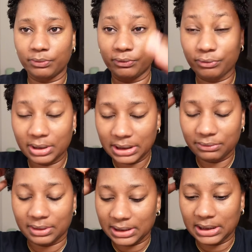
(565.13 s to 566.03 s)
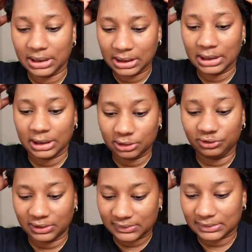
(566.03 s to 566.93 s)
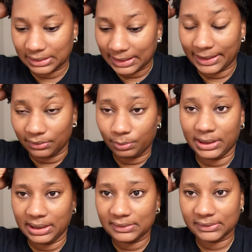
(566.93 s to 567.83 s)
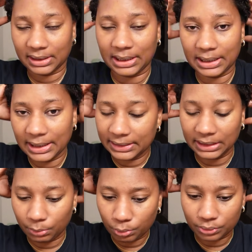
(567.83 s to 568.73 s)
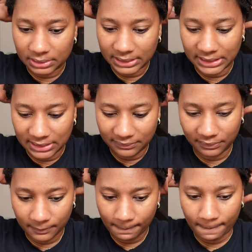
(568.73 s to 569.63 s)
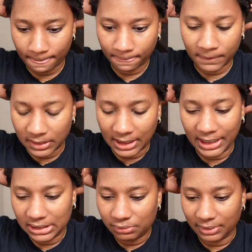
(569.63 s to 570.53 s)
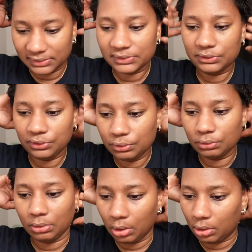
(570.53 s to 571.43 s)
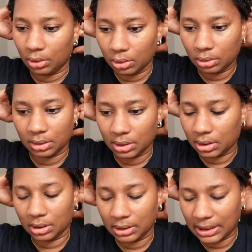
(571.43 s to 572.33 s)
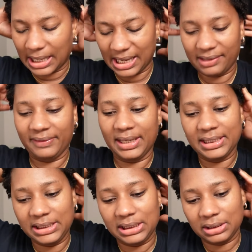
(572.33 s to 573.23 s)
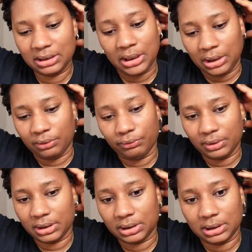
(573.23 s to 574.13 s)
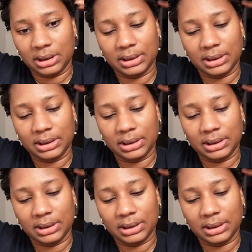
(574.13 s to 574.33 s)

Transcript: really just lightweight, and it won't leave any residue or have any real